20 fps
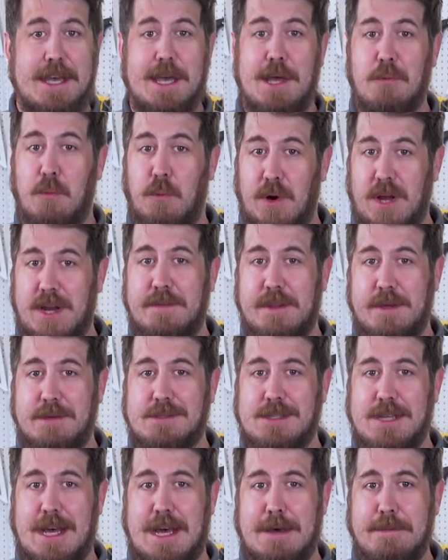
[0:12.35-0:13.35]
And one of
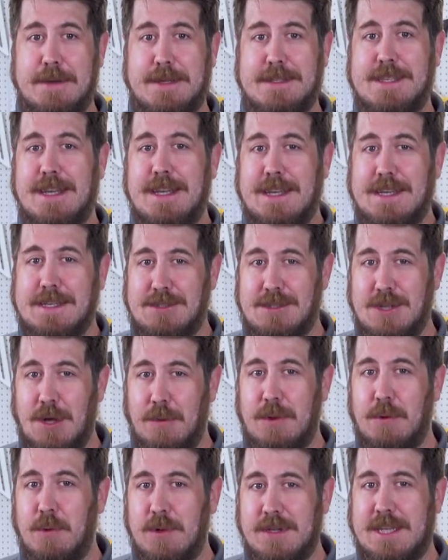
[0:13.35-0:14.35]
those topics is
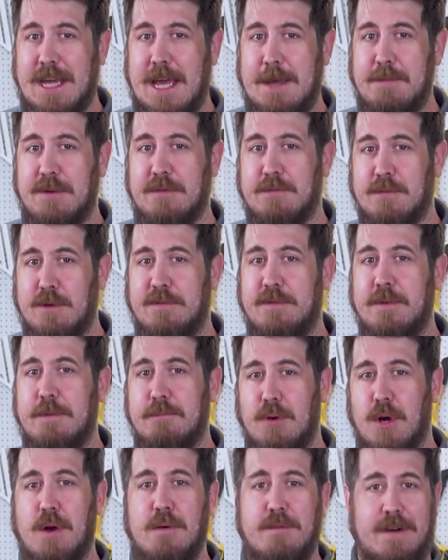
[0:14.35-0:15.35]
knowing what type of roofing
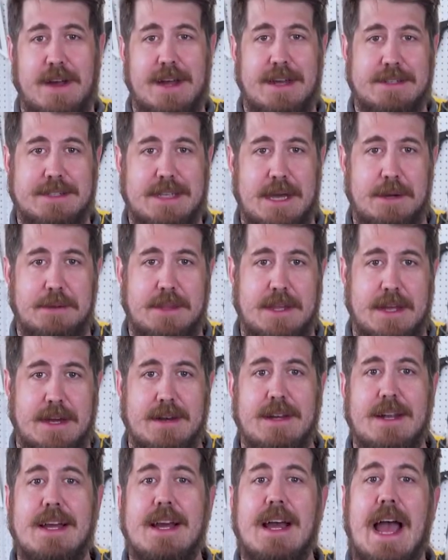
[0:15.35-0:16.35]
profiles out there,